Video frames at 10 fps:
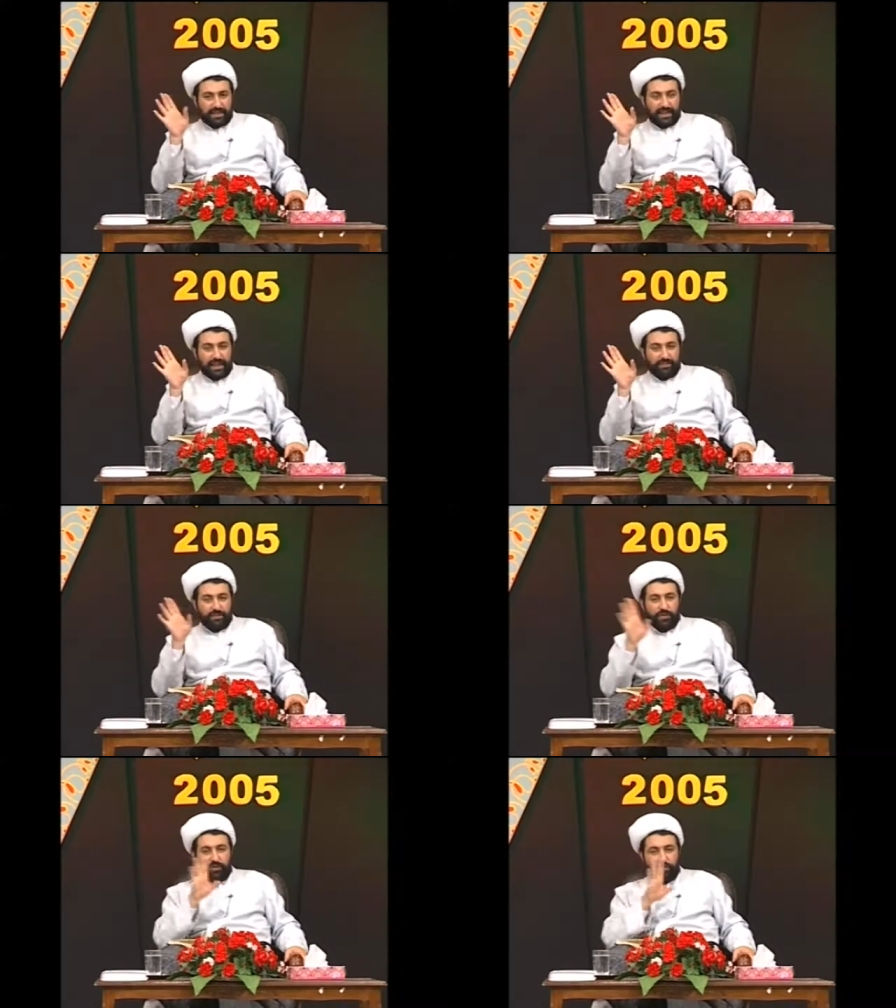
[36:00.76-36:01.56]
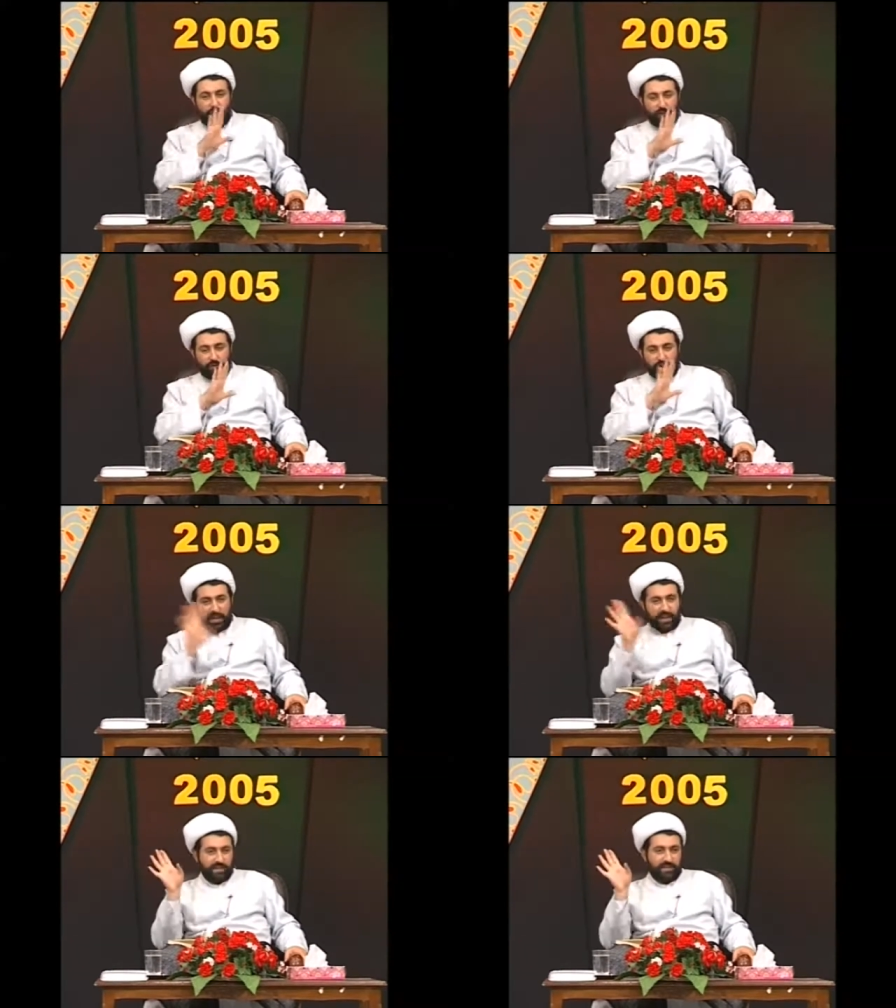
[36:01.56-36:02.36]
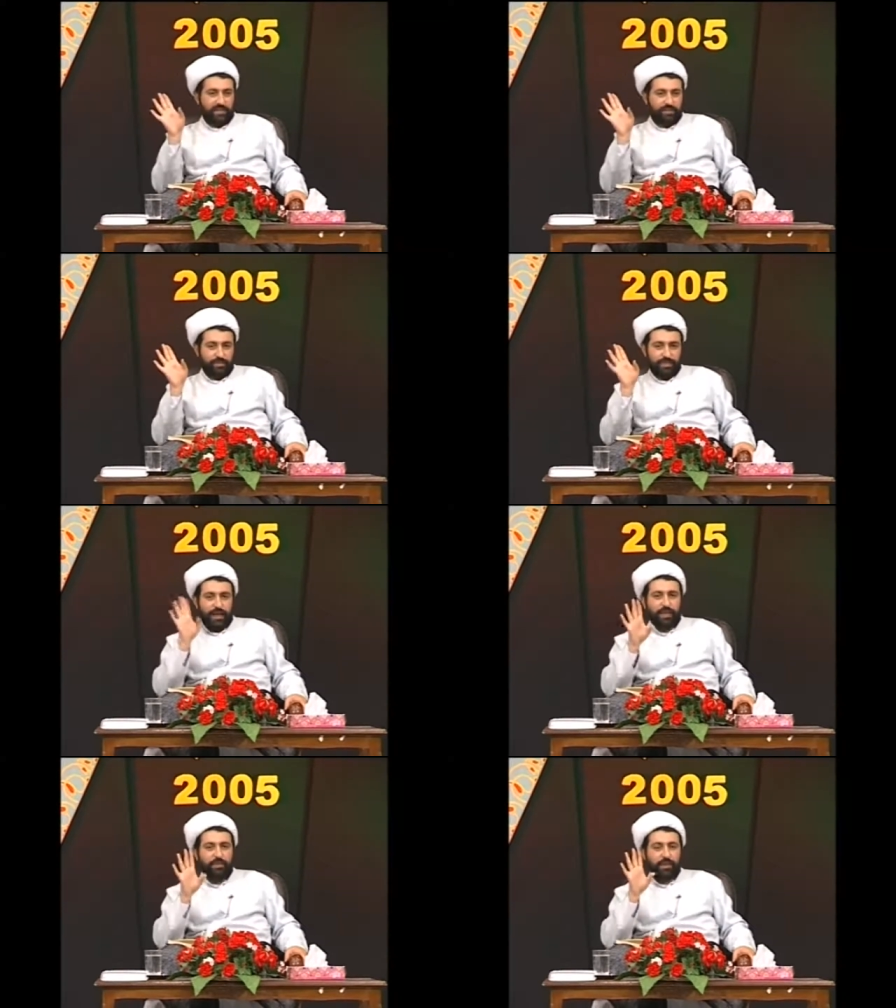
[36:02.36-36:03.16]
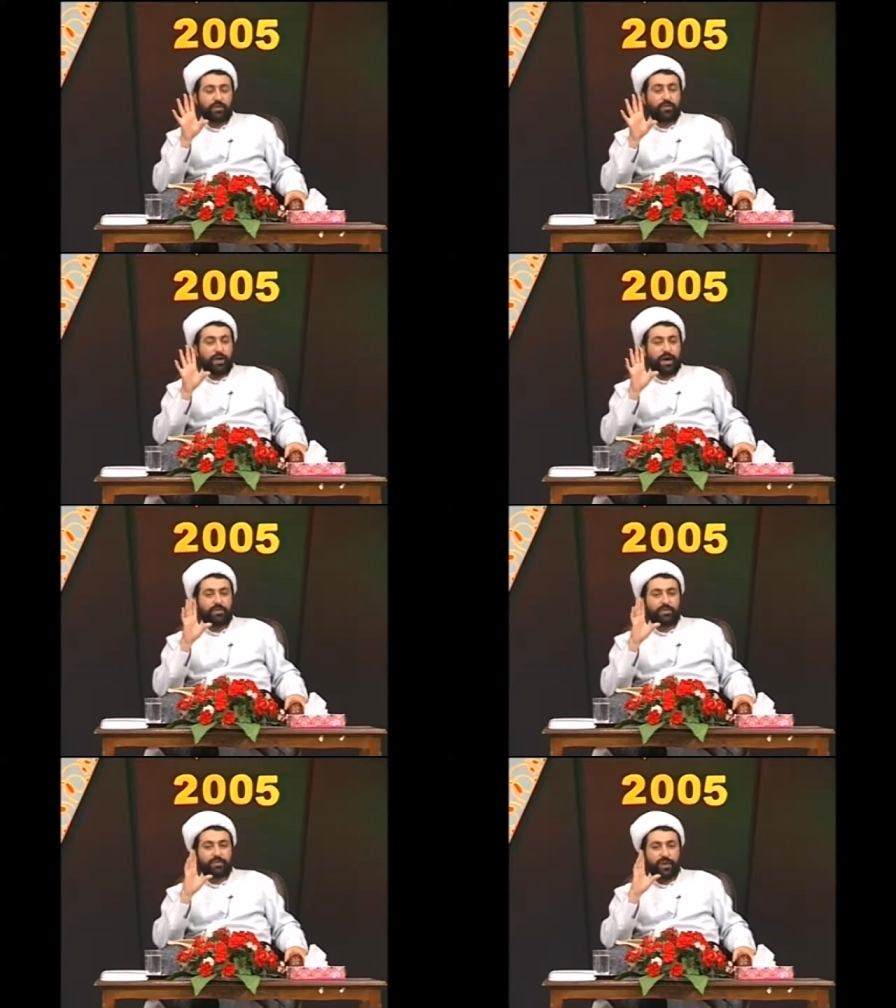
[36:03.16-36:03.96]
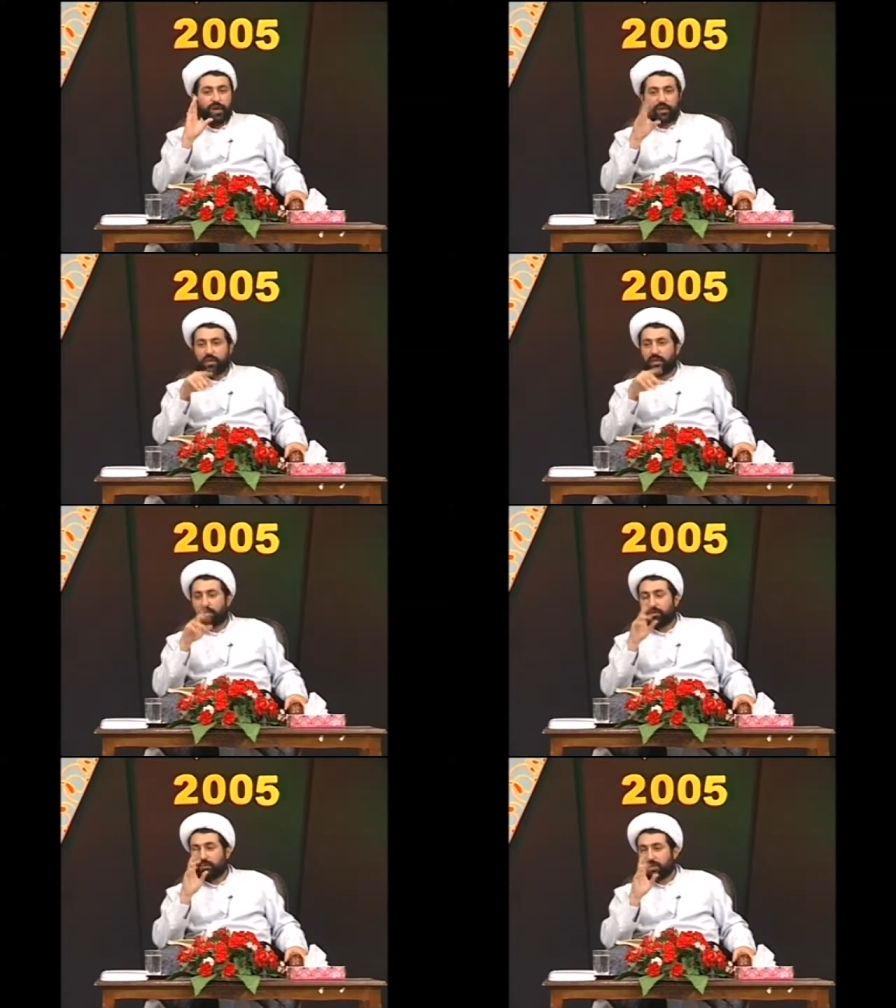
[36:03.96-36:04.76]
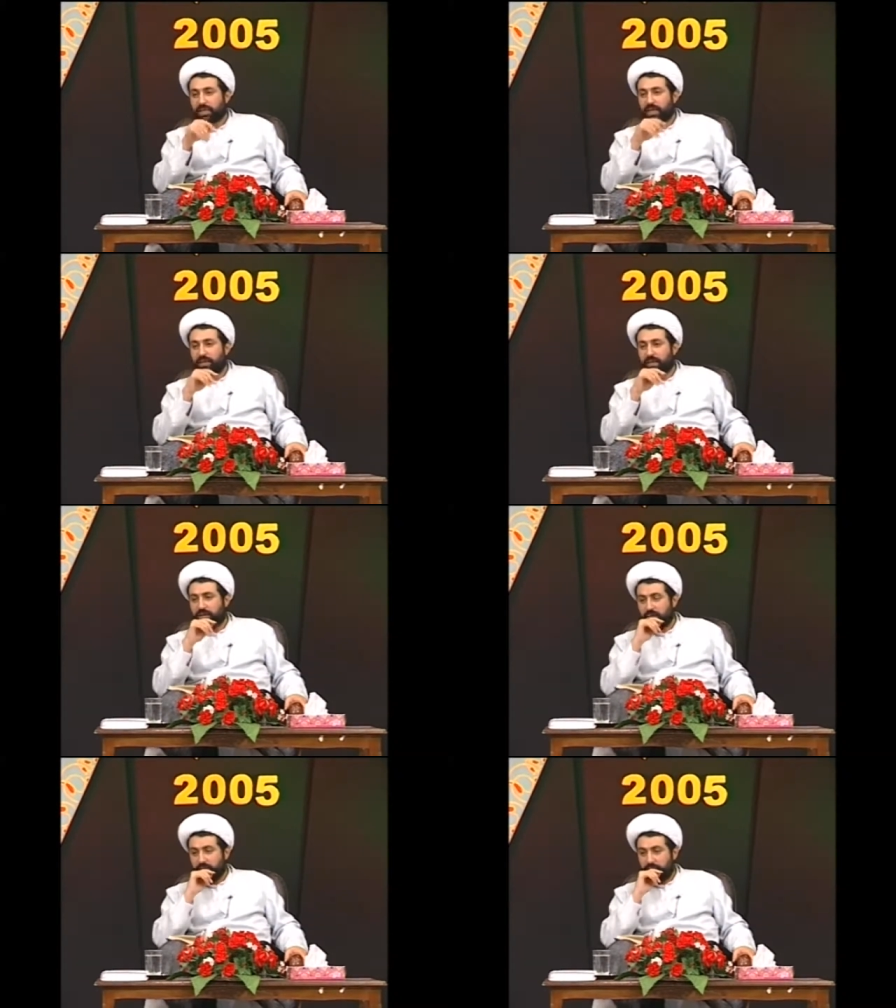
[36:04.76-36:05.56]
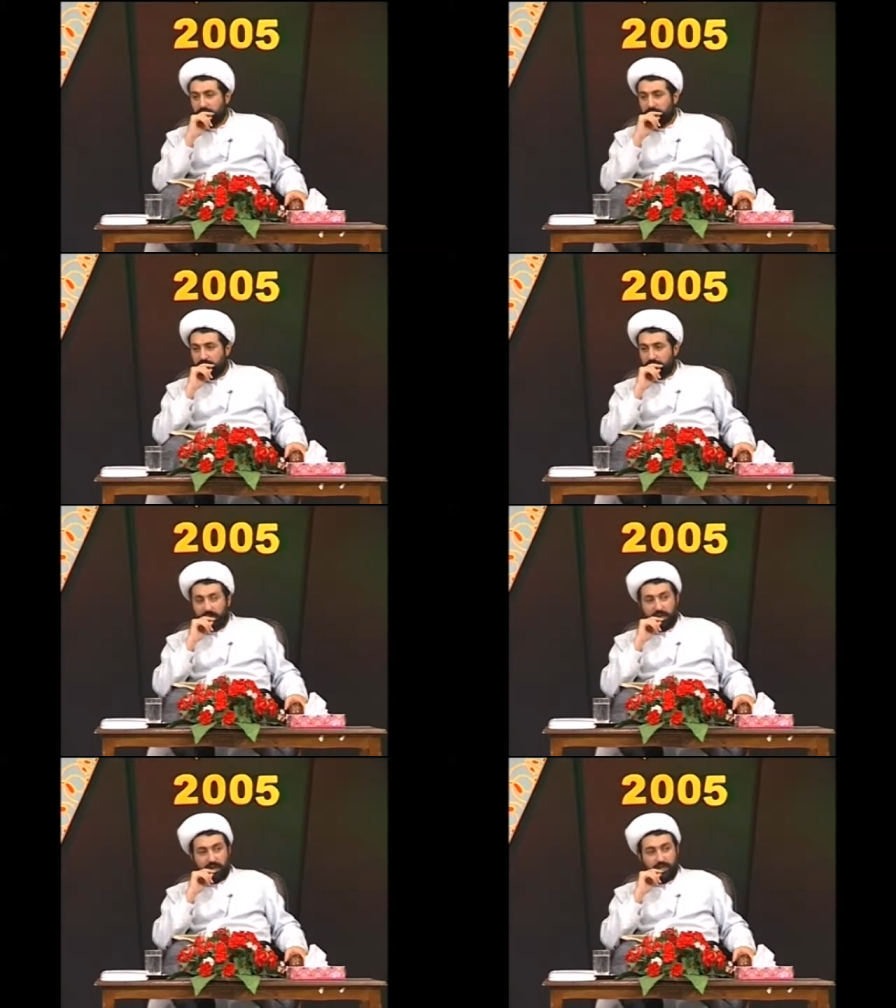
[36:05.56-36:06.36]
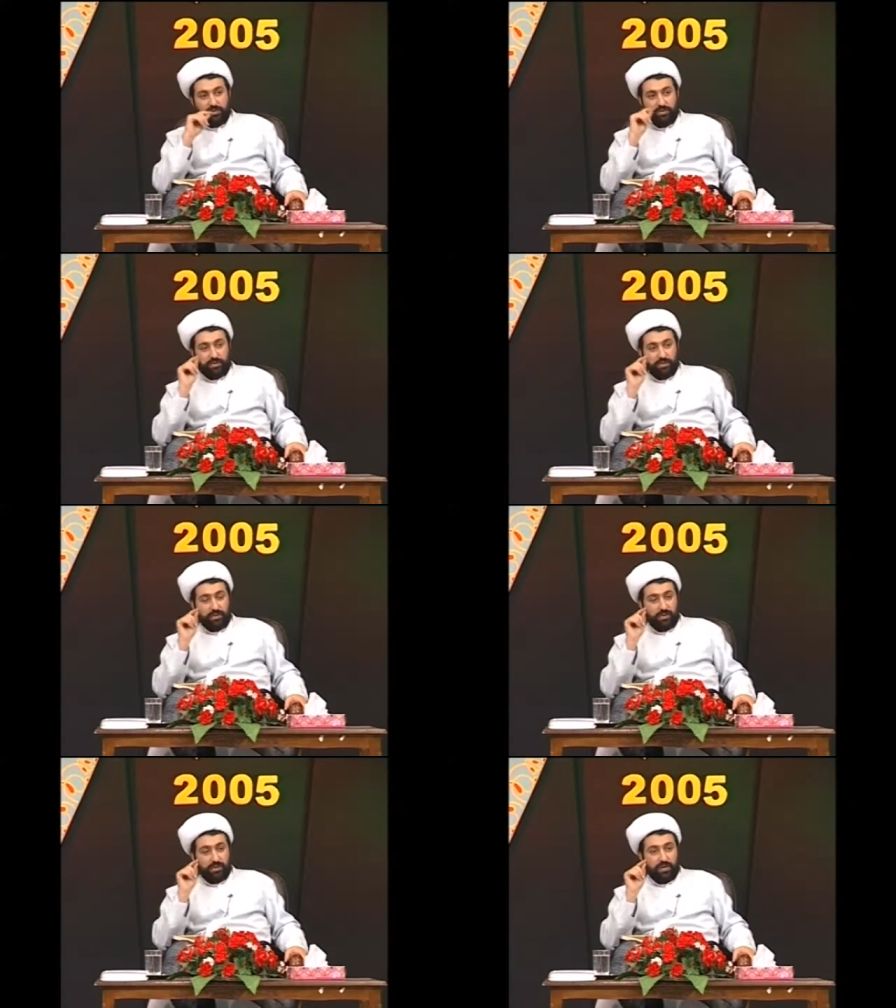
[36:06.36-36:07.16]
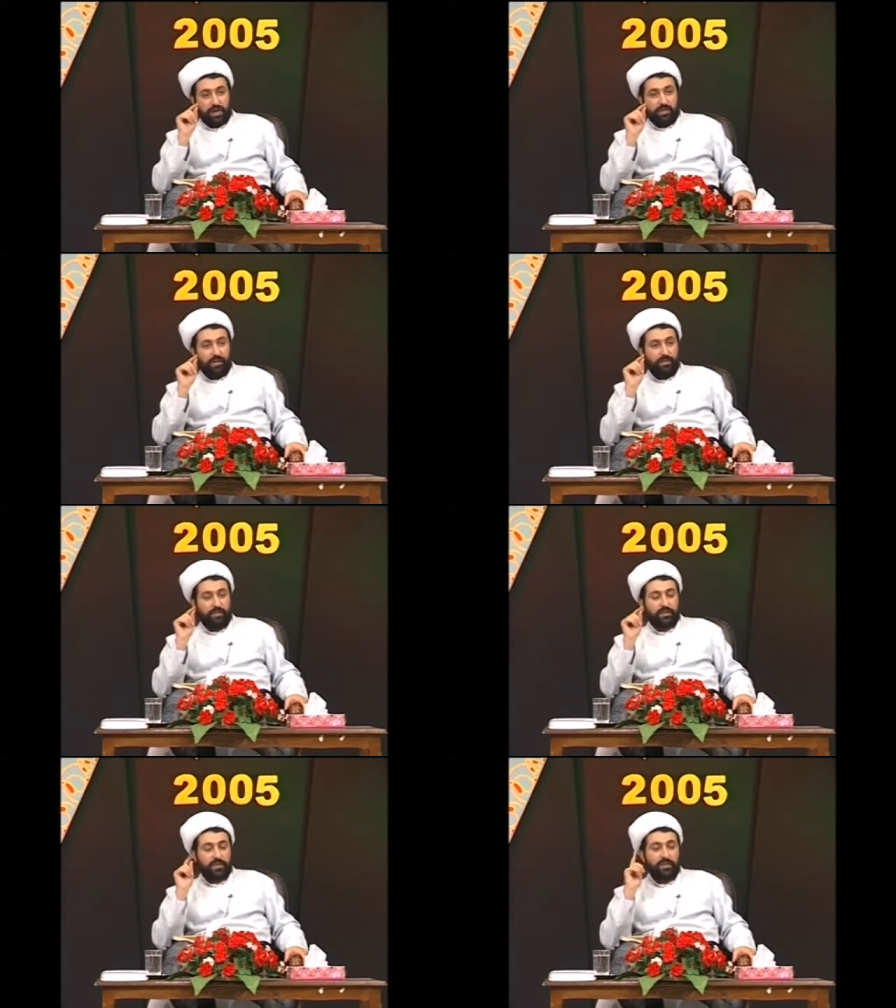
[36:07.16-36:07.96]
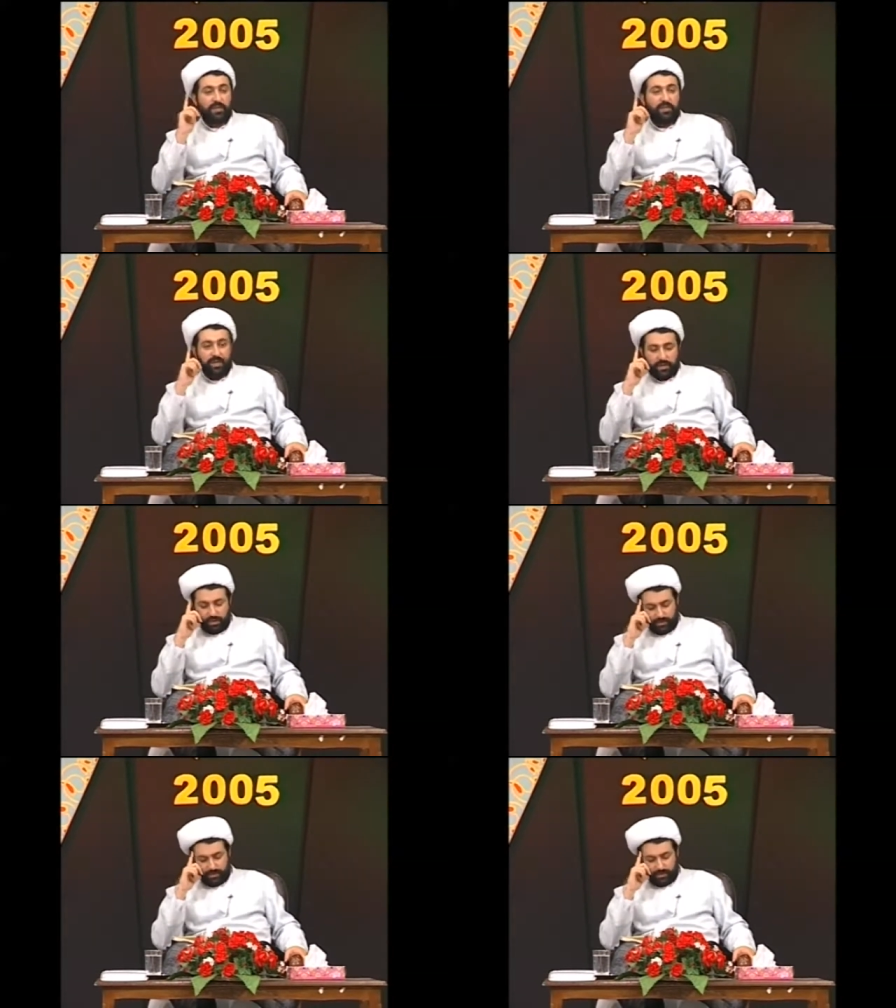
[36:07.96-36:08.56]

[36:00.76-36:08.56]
left no chance for anyone to have wrongly or mistakenly any idea about his divinity.